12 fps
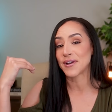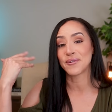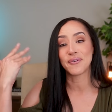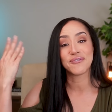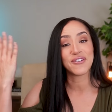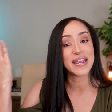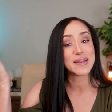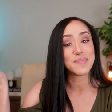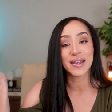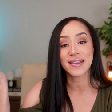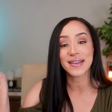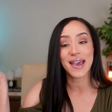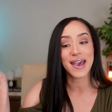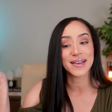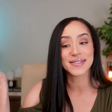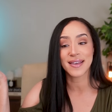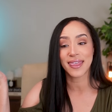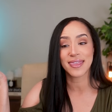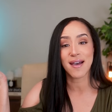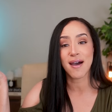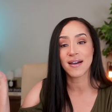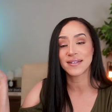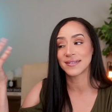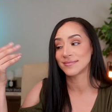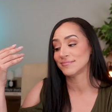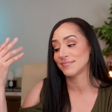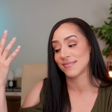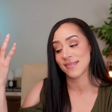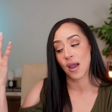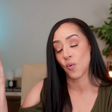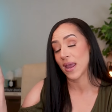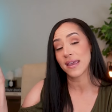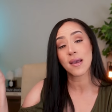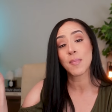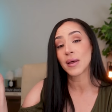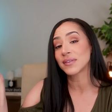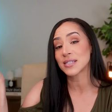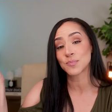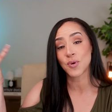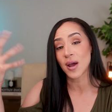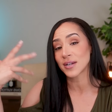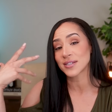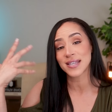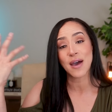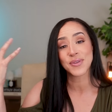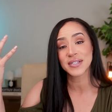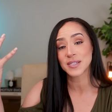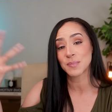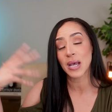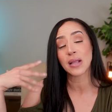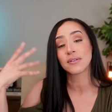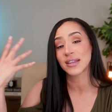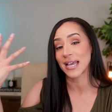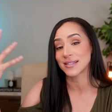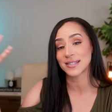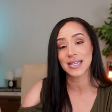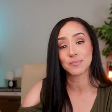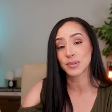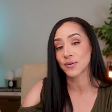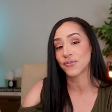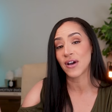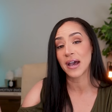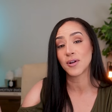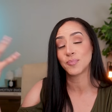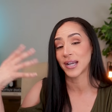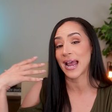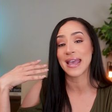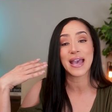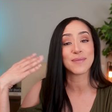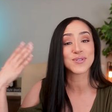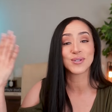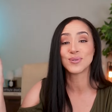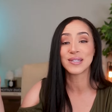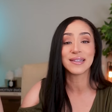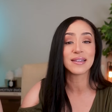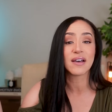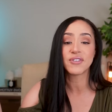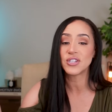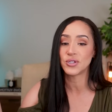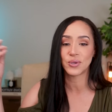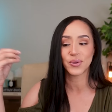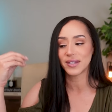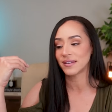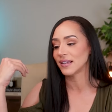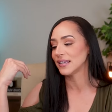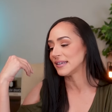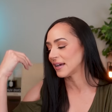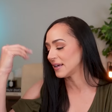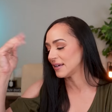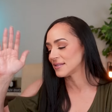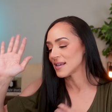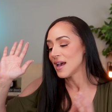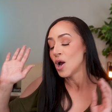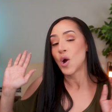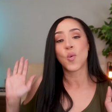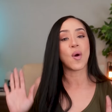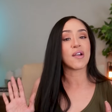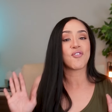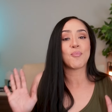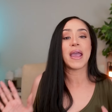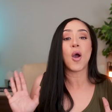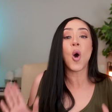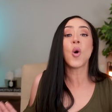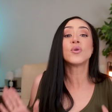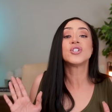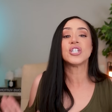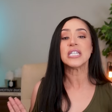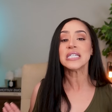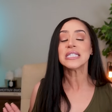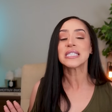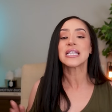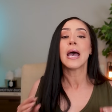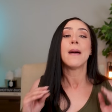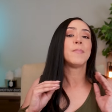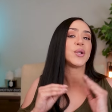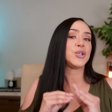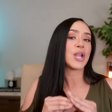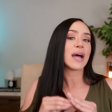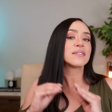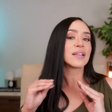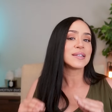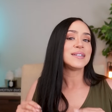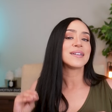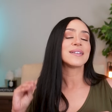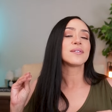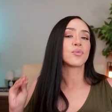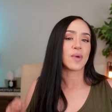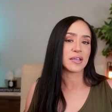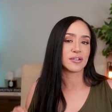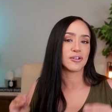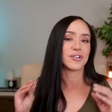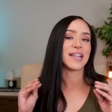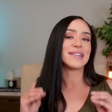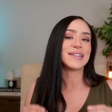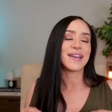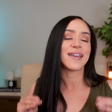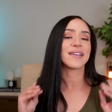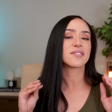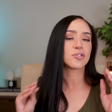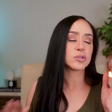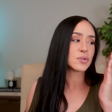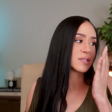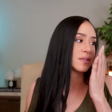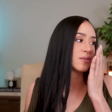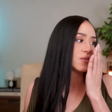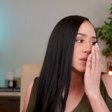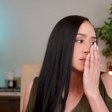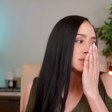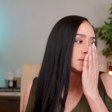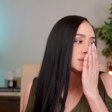And I don't know if anybody has thought that way about these products, how they smell, or that scent profile, but I absolutely love it. You know that Delina is one of my OGs, but not Delina the regular, Delina exclusive.